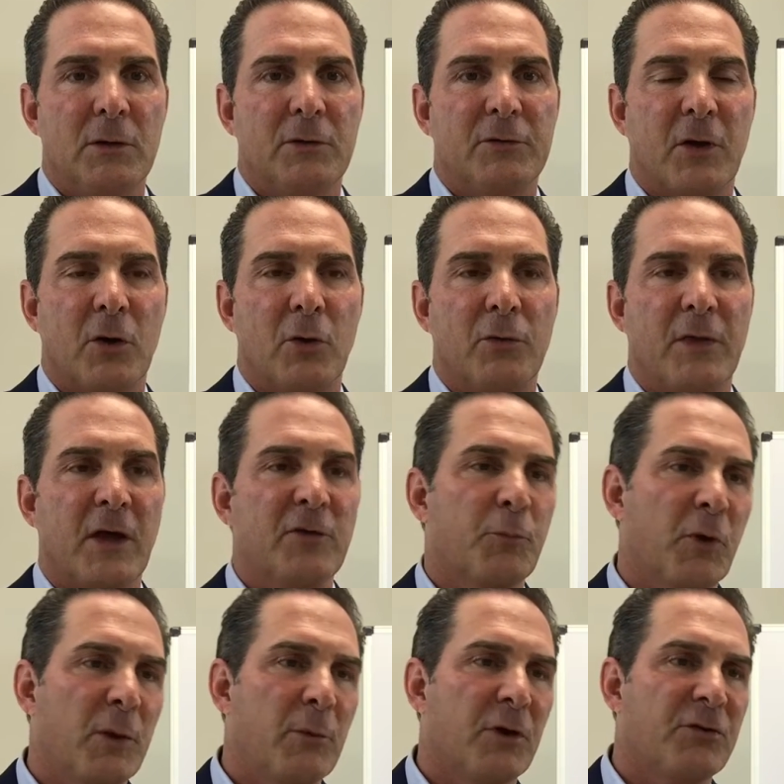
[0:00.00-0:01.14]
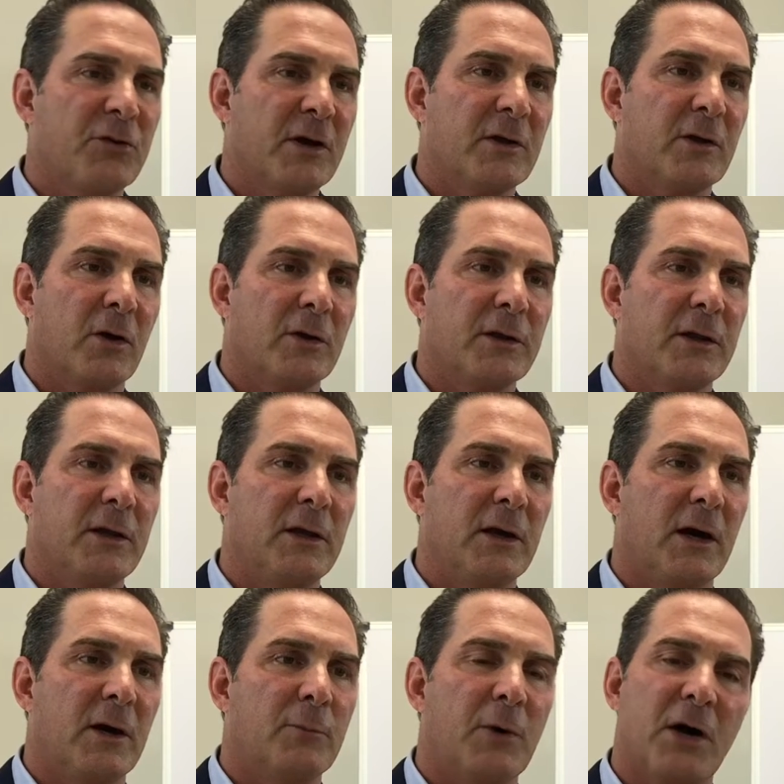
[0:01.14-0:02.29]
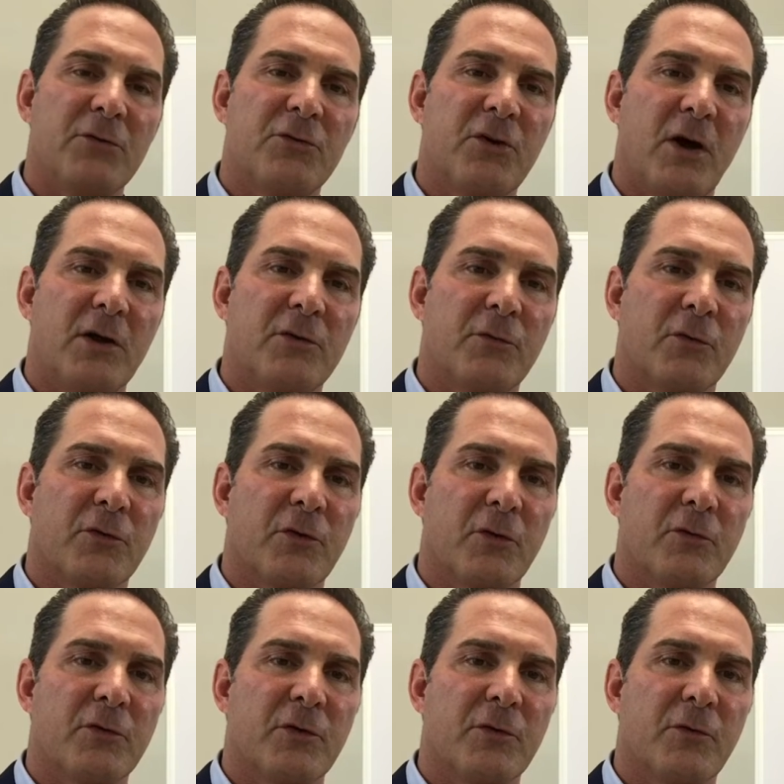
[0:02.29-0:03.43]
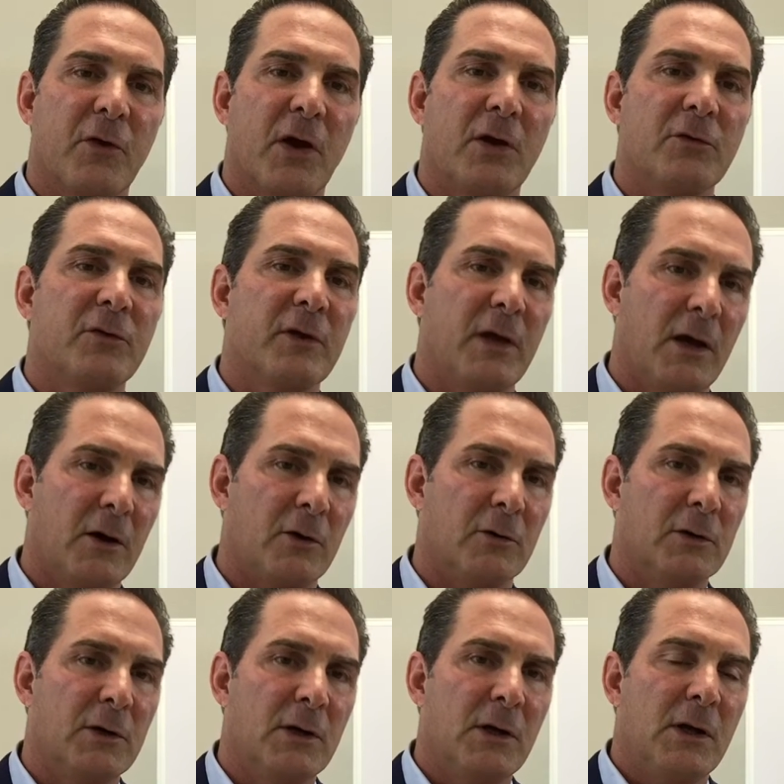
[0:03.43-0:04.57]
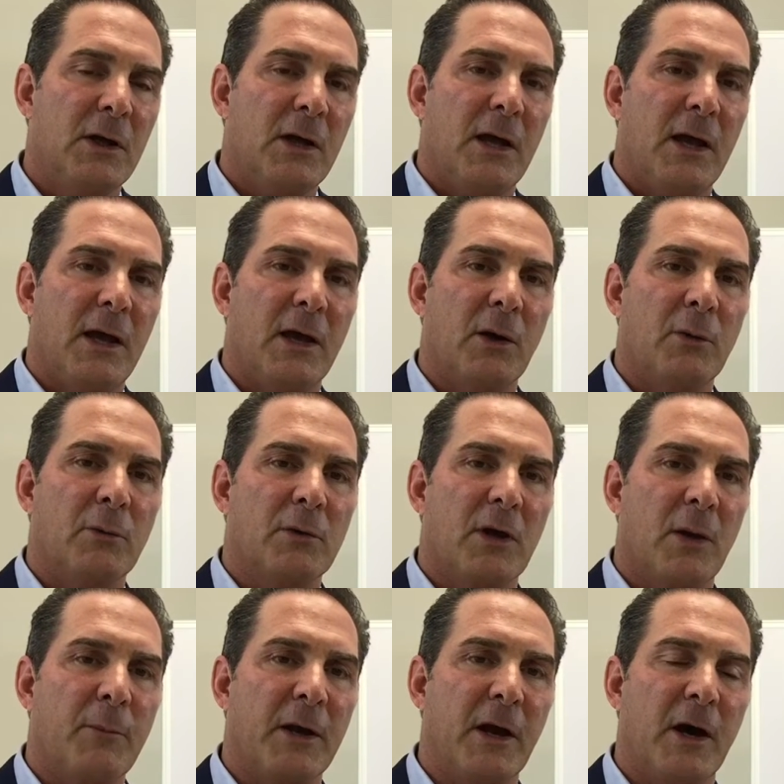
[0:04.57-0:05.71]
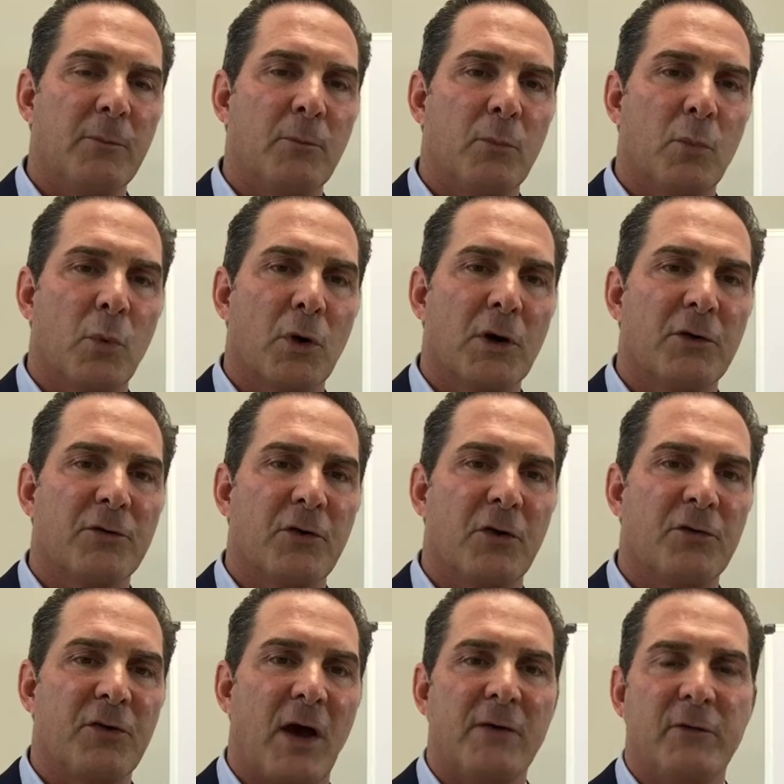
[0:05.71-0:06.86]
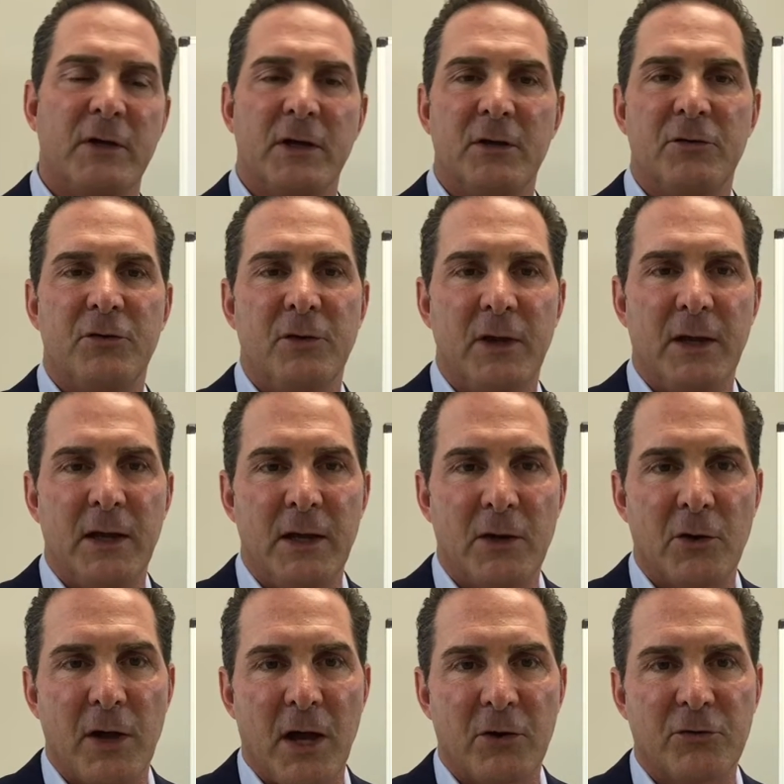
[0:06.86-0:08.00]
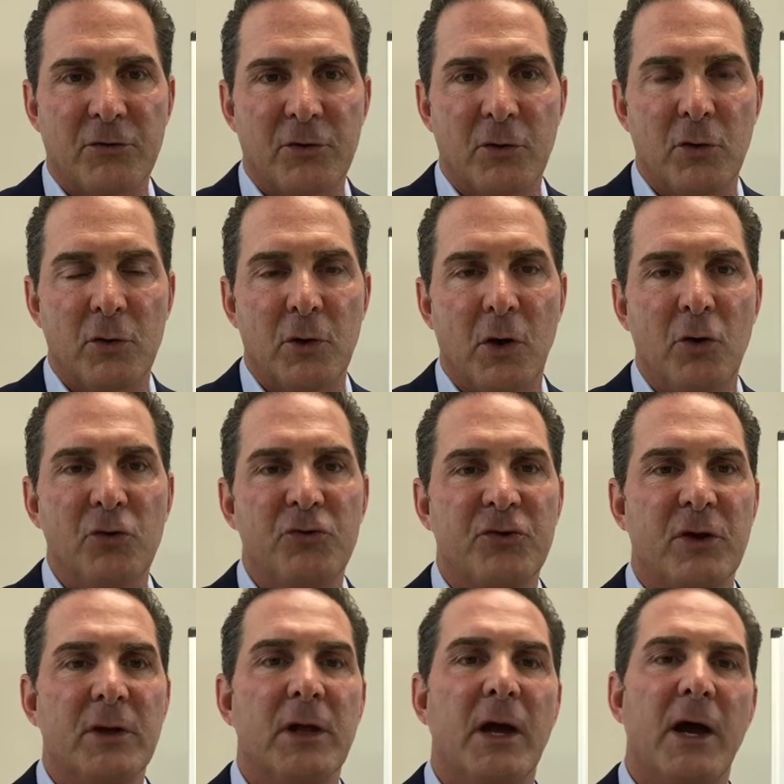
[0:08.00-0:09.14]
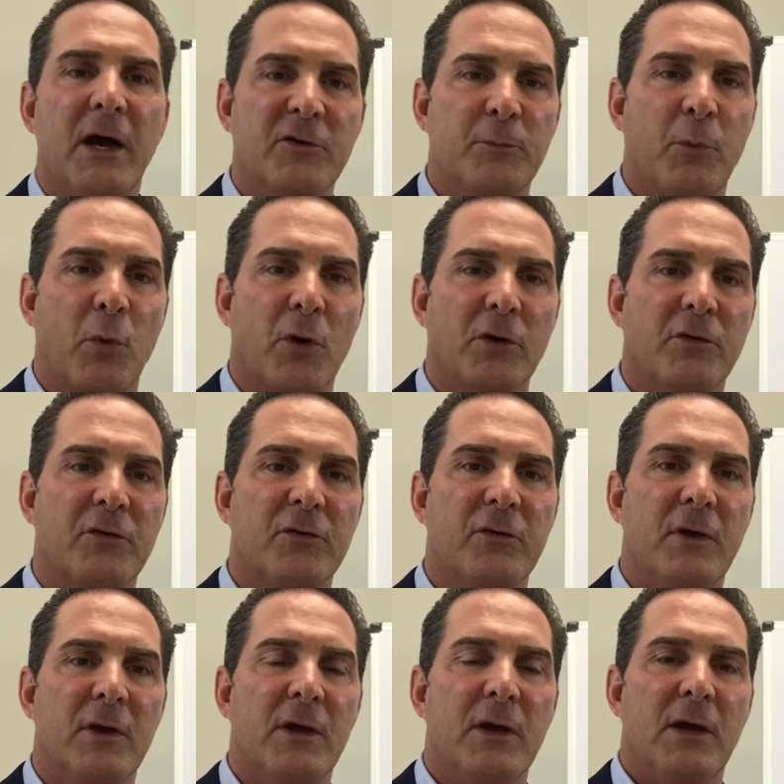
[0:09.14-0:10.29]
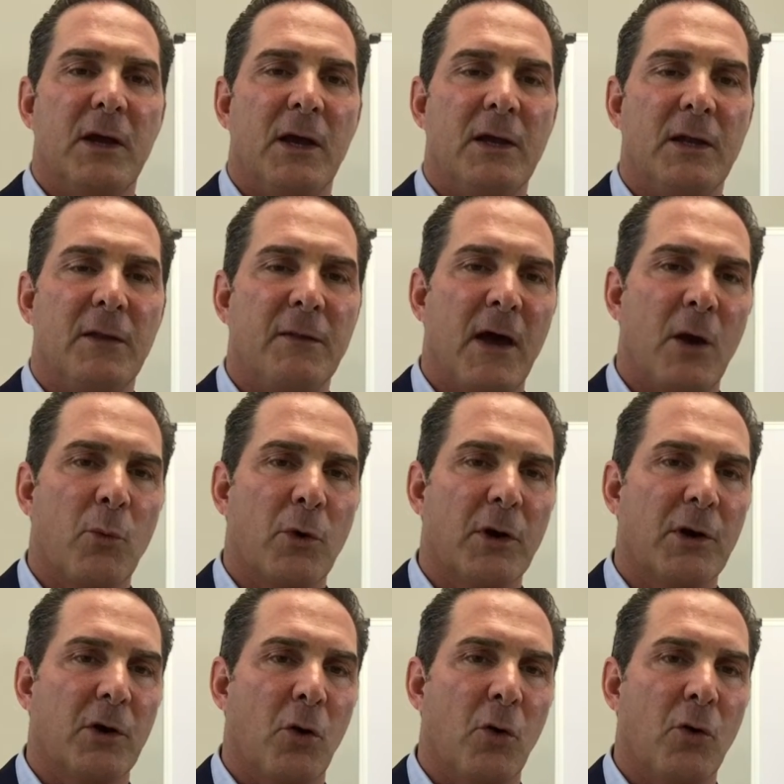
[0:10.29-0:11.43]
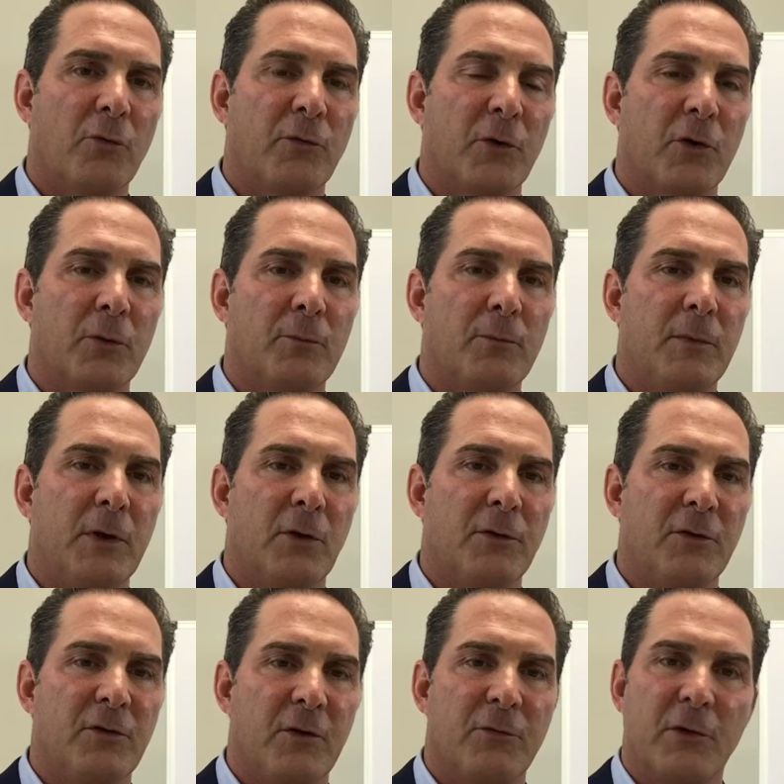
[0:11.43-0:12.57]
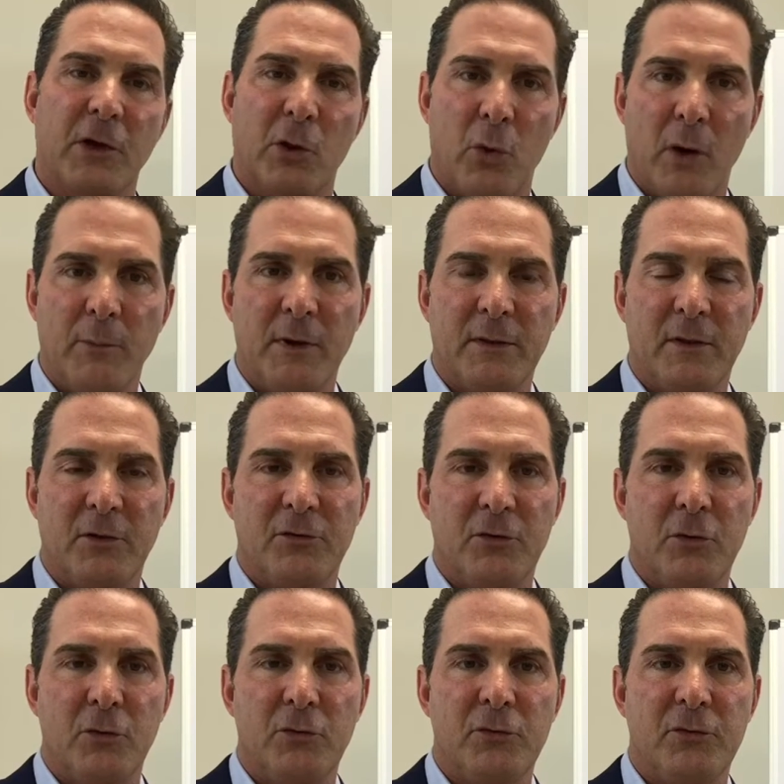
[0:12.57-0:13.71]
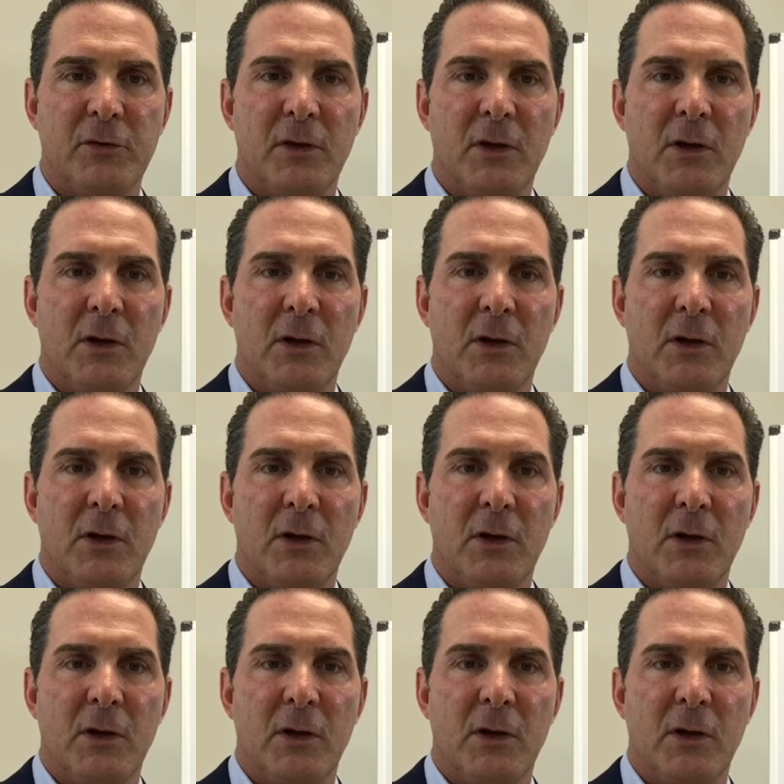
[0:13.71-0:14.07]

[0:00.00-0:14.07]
So that's pretty much it on the Hotshots for services for LTL. And coming up, we're going to start diving into the international ocean exports. And in that, we're going to go over, the different equipment that's used.